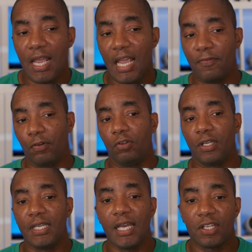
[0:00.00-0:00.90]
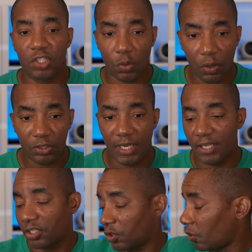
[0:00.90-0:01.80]
If you're looking to get a soil
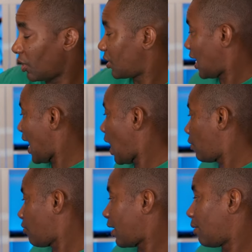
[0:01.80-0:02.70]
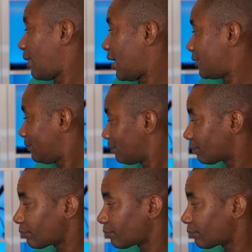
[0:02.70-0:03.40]
test that I would recommend